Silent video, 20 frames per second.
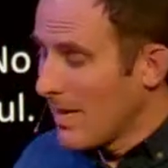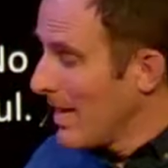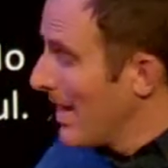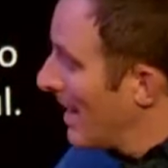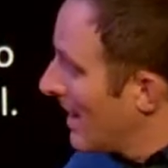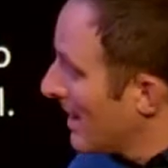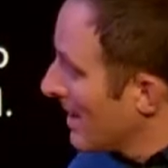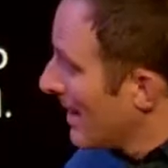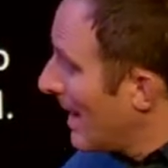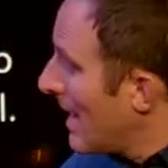
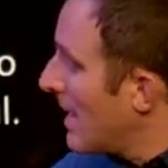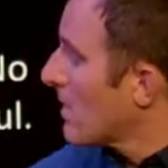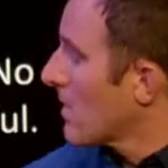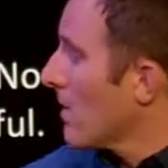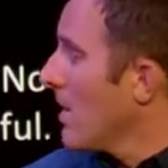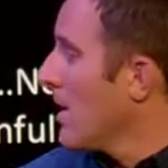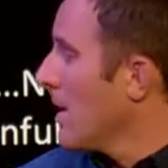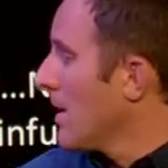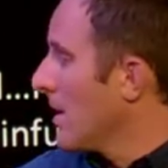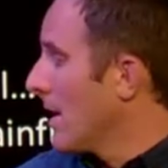Later
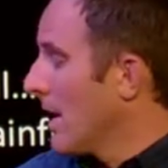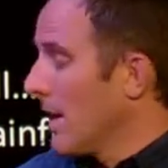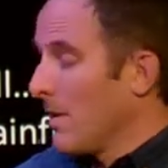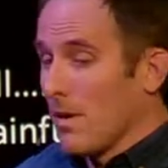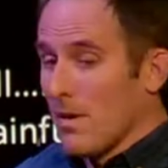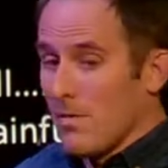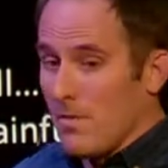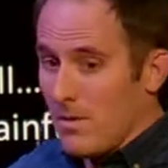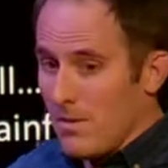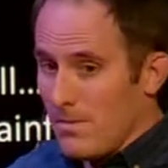on,
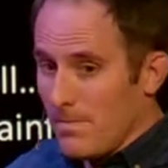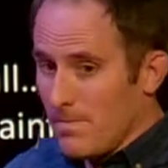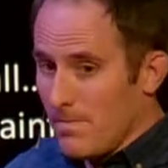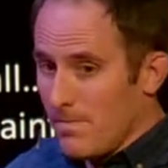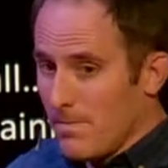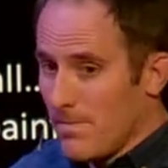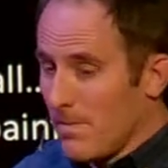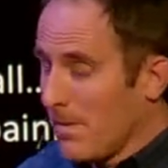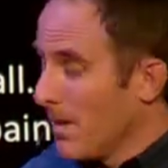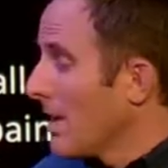however,
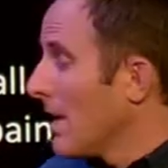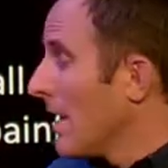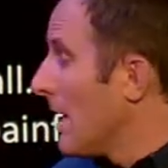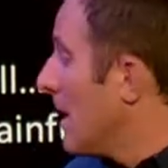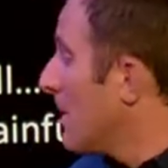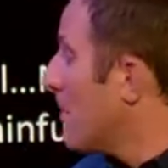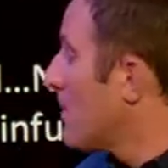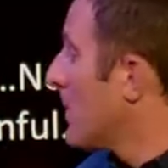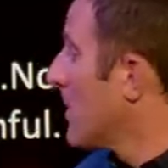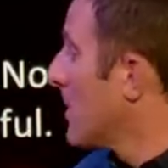
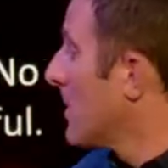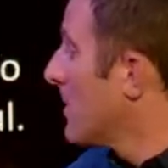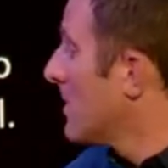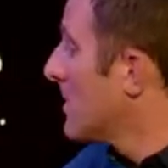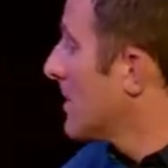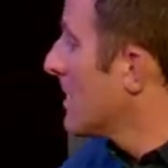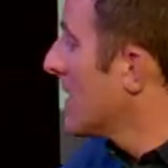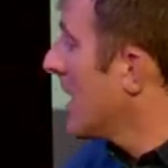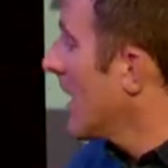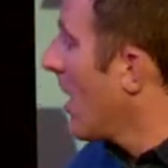it
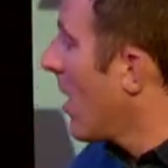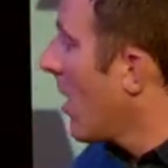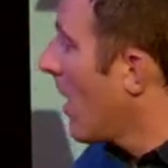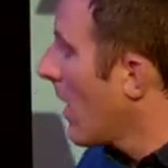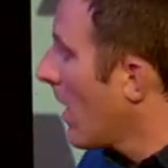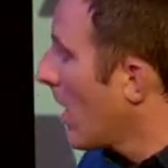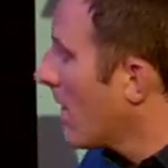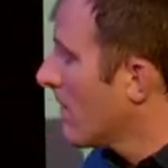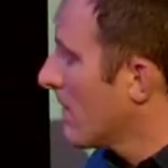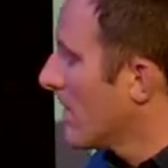produces a
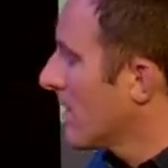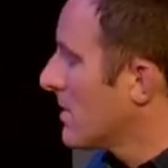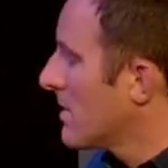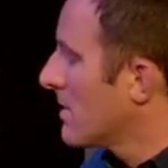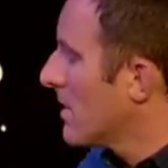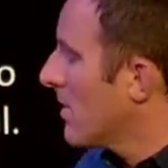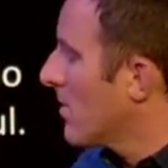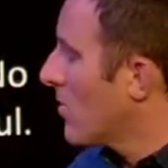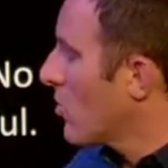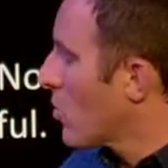harvest
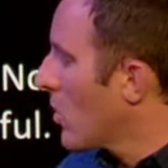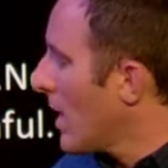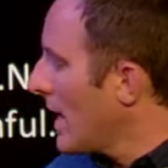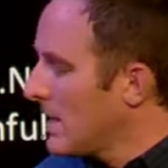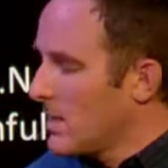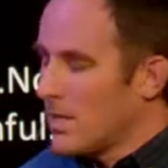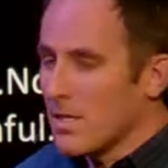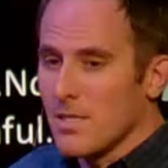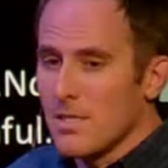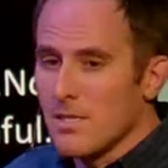of
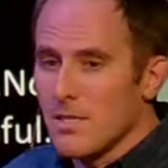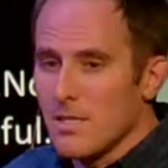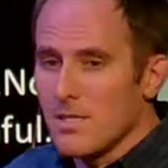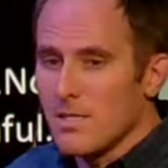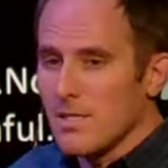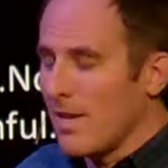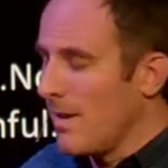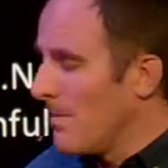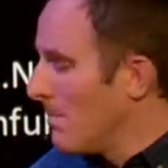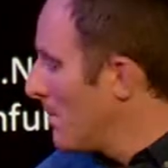righteousness
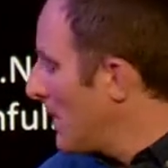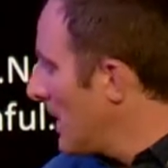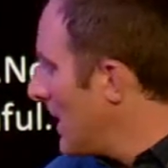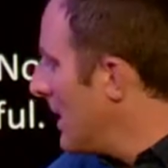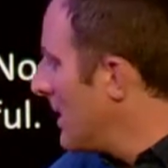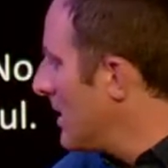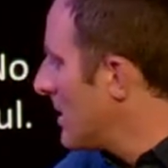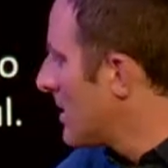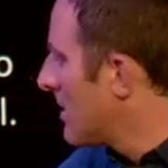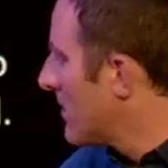and
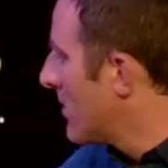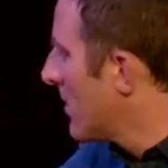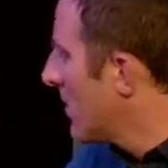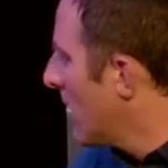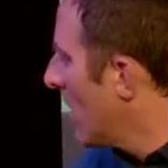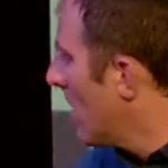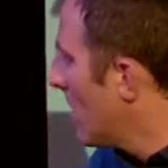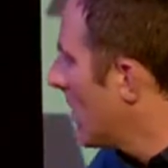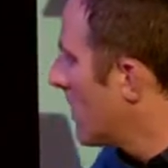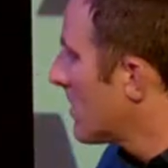peace for
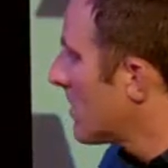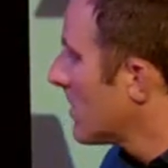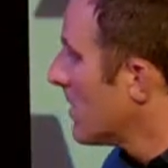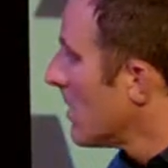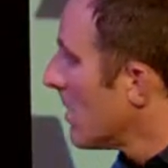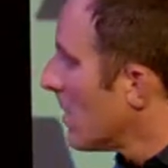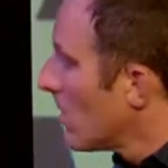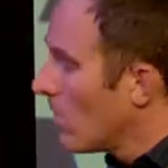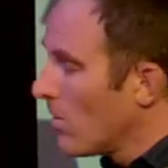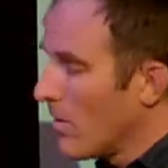those
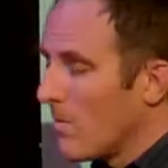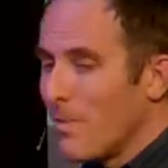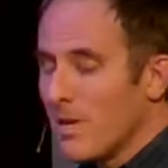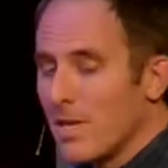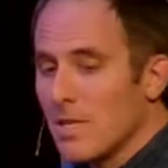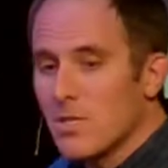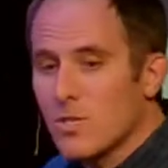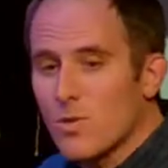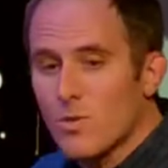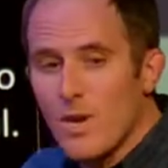who have been
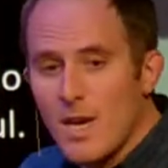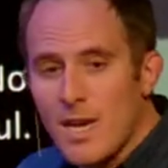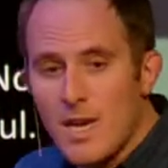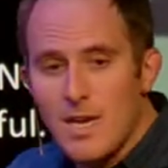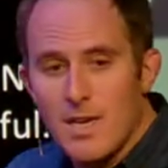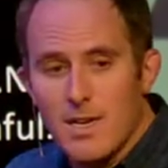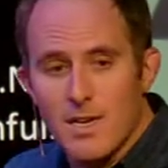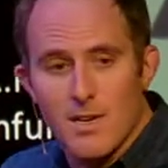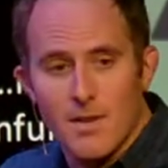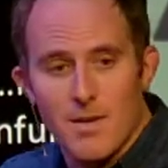
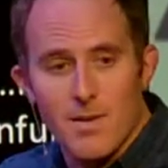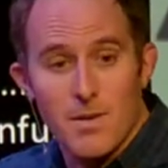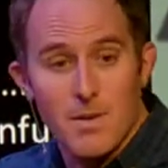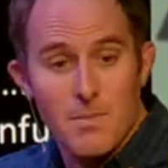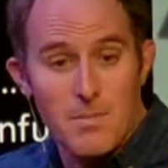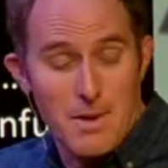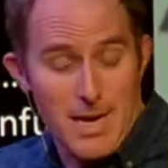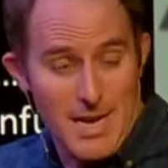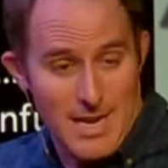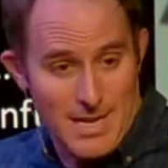trained
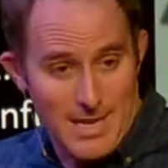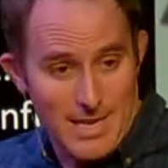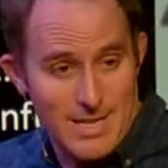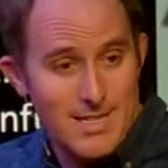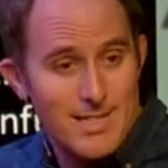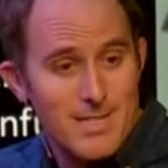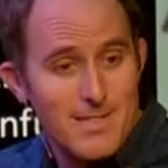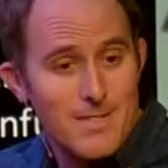by it.